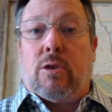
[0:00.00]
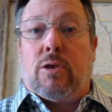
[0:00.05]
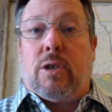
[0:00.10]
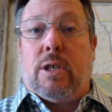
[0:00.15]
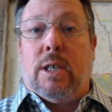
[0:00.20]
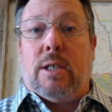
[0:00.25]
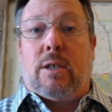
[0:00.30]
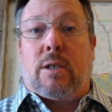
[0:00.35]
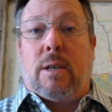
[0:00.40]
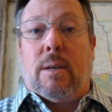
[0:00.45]

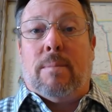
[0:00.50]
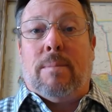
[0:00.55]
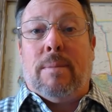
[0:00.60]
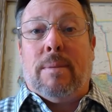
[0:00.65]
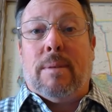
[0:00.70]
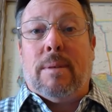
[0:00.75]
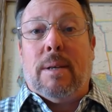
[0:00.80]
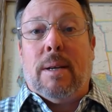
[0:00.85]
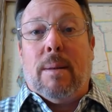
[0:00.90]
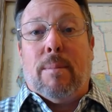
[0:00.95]
system,
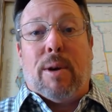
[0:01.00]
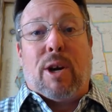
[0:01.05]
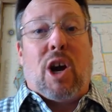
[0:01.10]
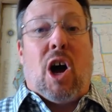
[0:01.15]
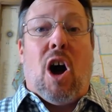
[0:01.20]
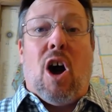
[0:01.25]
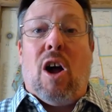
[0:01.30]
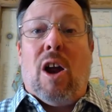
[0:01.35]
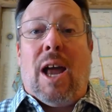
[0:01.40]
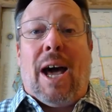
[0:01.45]
but
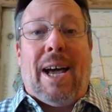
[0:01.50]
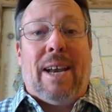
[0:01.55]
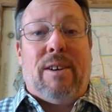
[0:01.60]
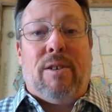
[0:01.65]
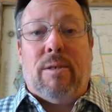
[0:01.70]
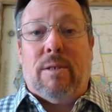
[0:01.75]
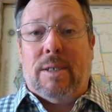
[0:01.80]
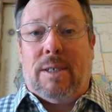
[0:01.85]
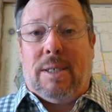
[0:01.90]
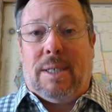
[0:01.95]
all I
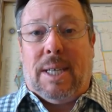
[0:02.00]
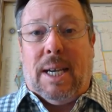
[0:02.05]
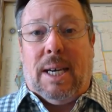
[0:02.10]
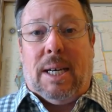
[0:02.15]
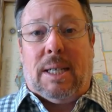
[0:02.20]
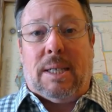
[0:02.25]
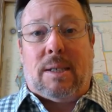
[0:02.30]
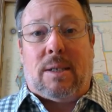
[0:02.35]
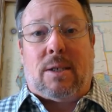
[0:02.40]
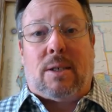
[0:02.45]
do is
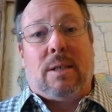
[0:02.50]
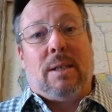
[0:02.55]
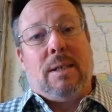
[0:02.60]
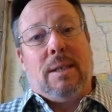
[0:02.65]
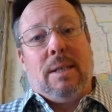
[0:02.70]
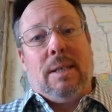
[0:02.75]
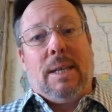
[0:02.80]
sealants.